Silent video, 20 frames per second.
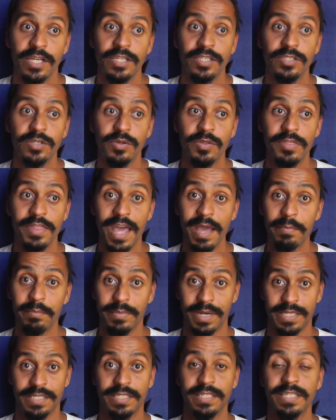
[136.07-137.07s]
So that
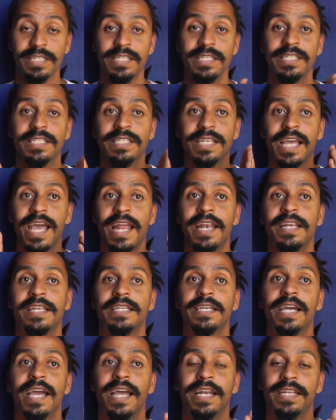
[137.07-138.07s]
muscle is at
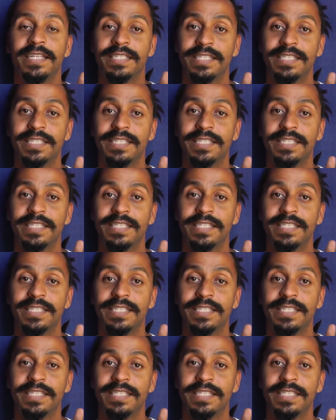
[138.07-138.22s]
the at